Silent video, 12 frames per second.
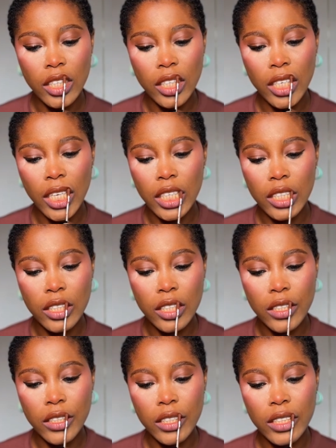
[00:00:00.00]
this
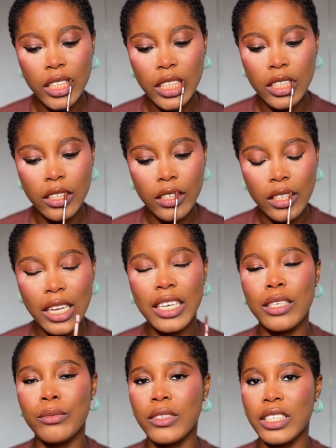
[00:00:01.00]
particular
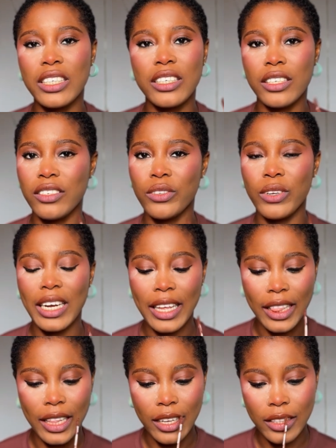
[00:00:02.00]
lipstick is not like
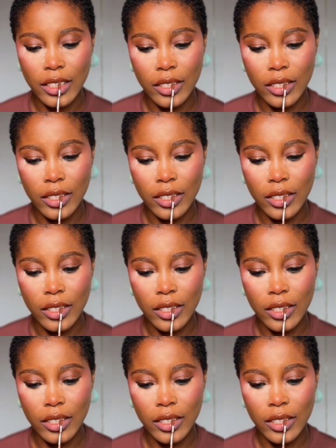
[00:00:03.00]
that.